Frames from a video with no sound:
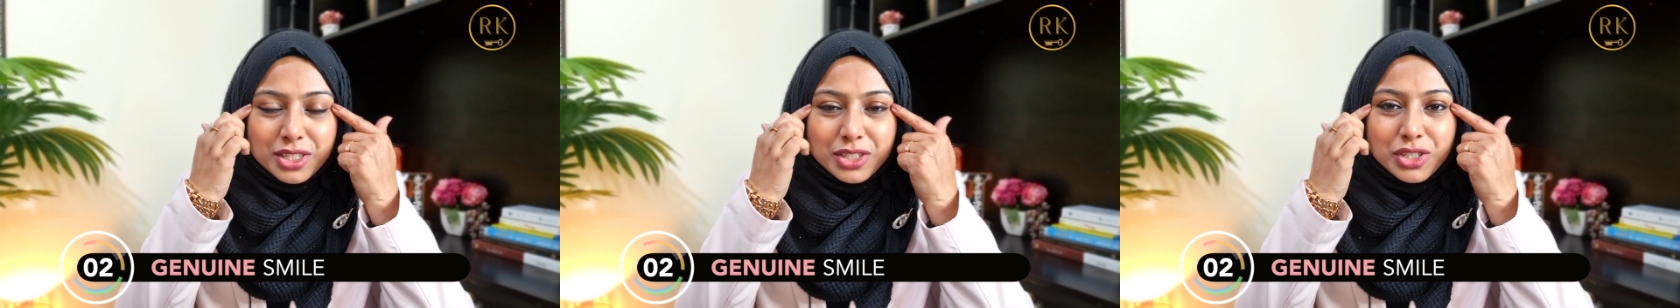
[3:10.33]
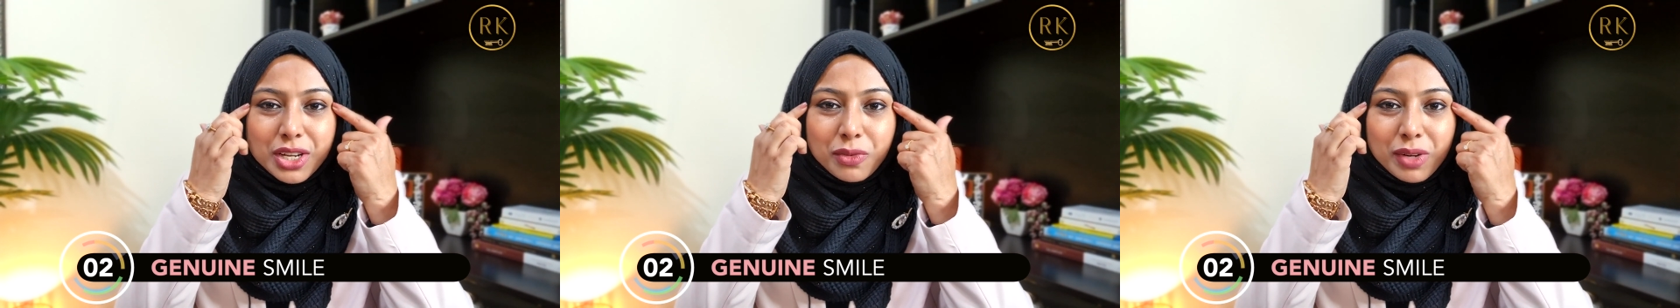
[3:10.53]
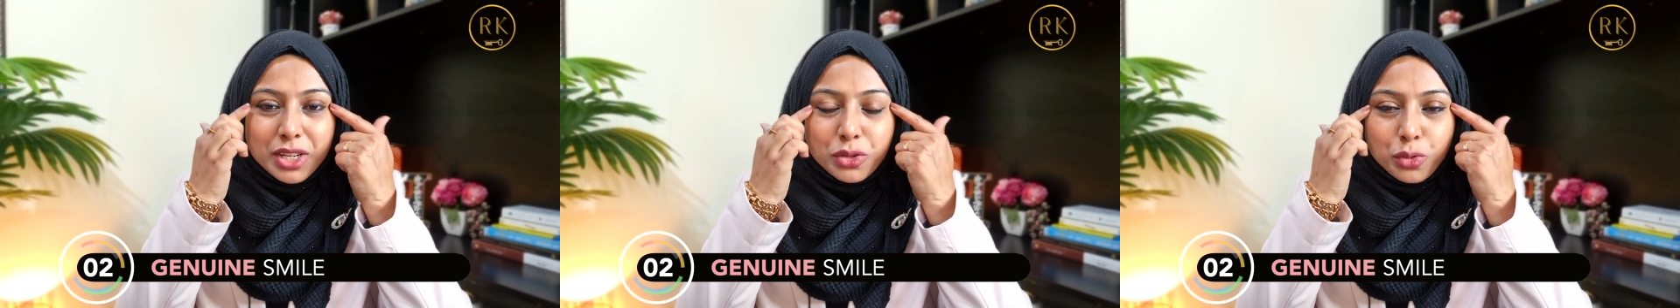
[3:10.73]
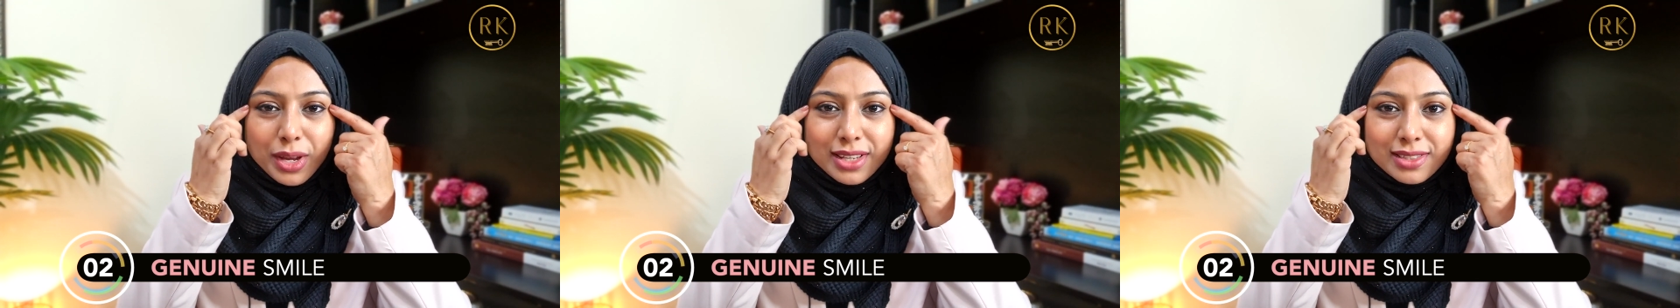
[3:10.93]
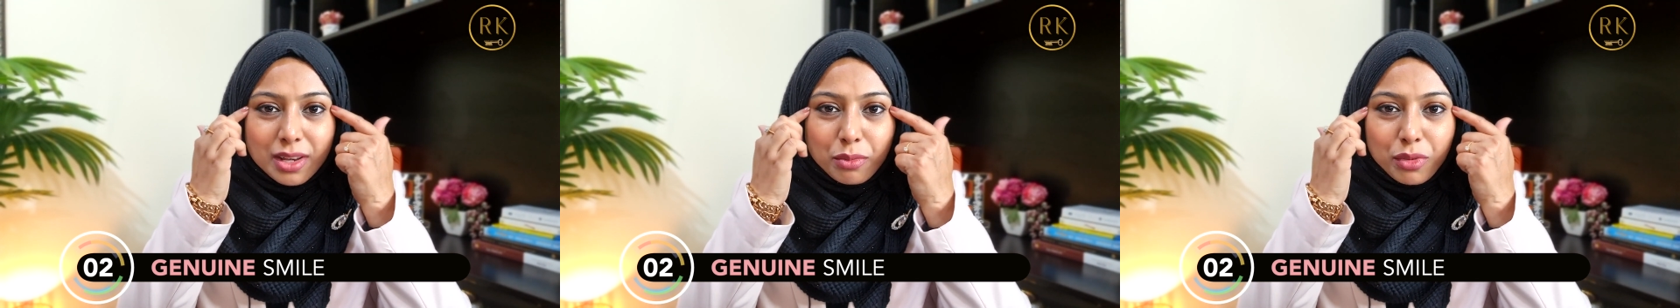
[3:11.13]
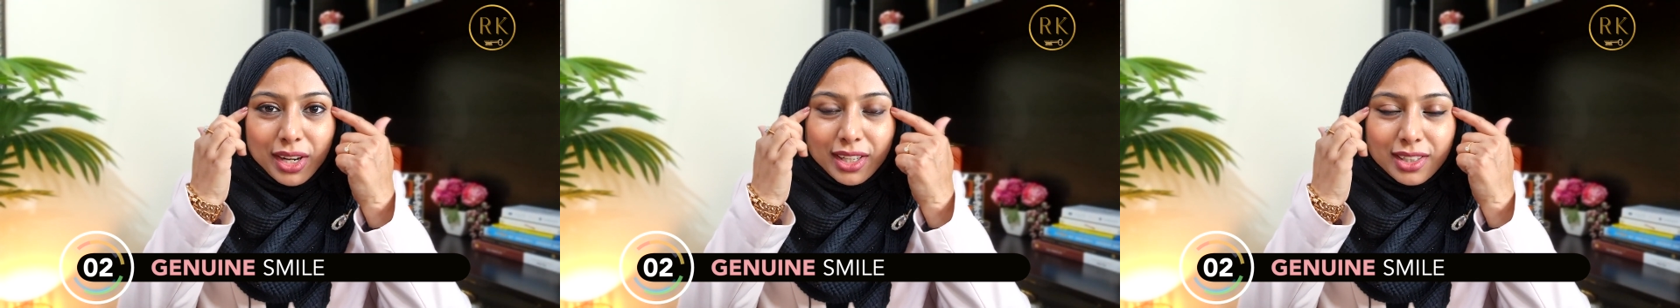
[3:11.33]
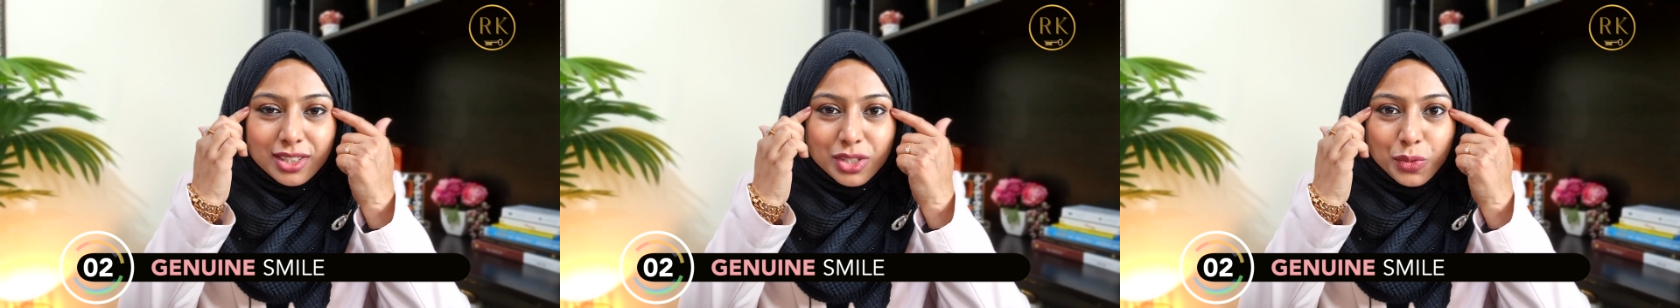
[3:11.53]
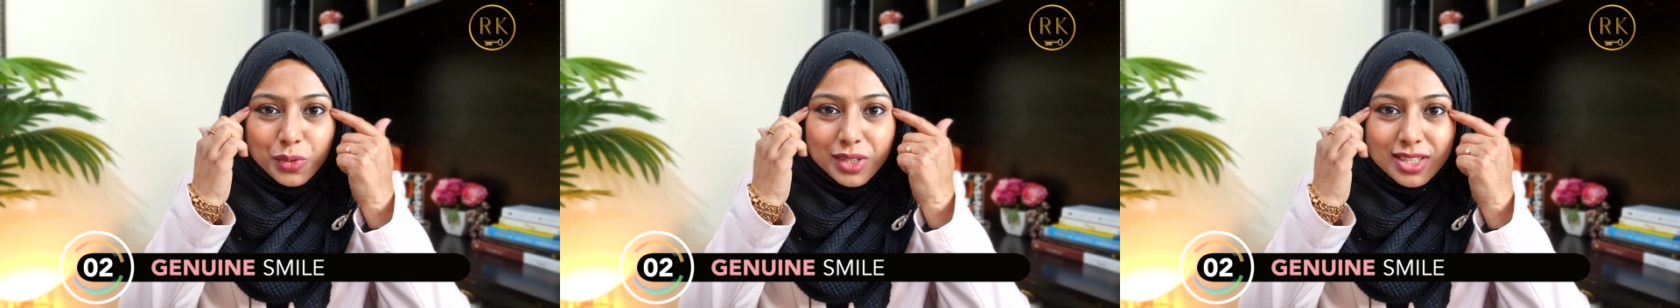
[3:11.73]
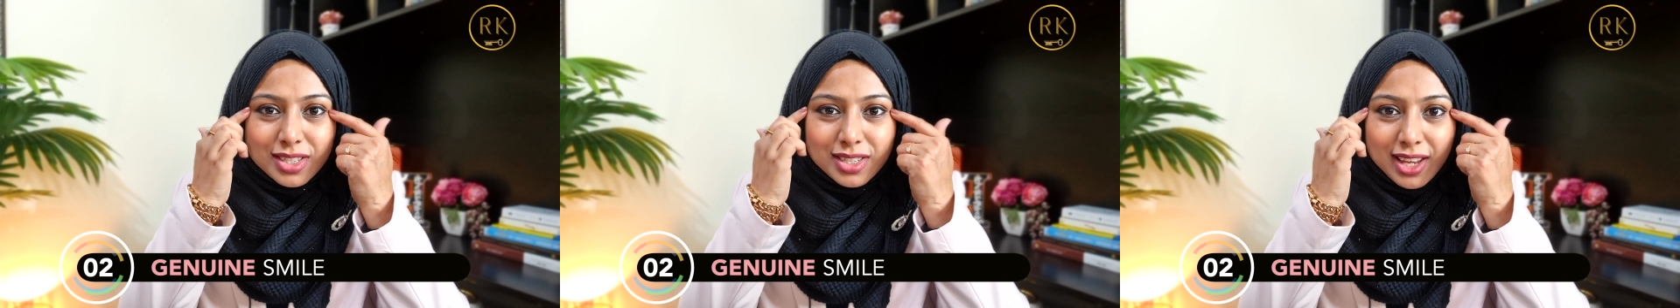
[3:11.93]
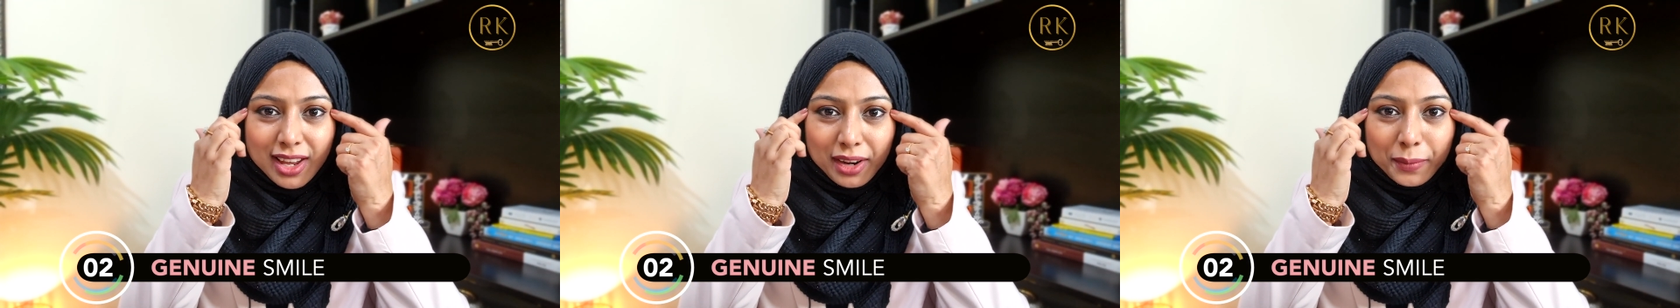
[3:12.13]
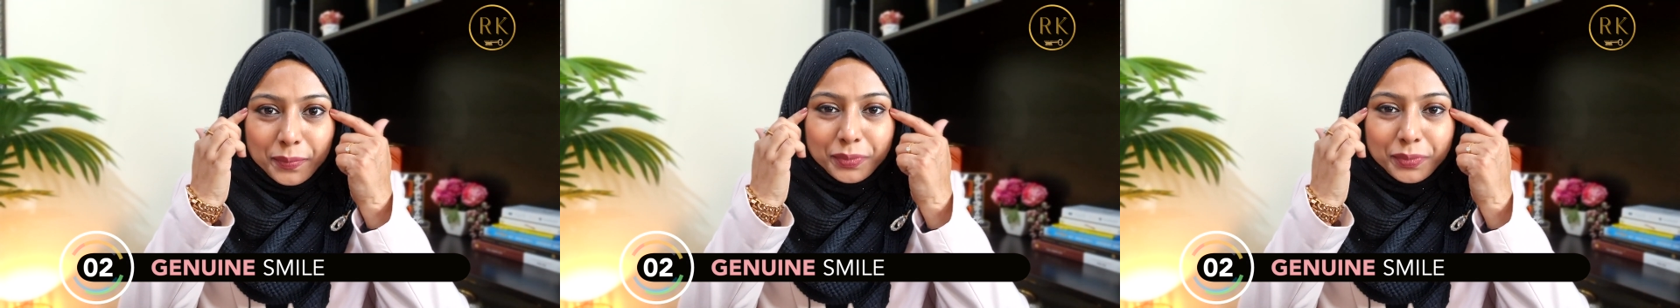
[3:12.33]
genuinely showing some wrinkles towards here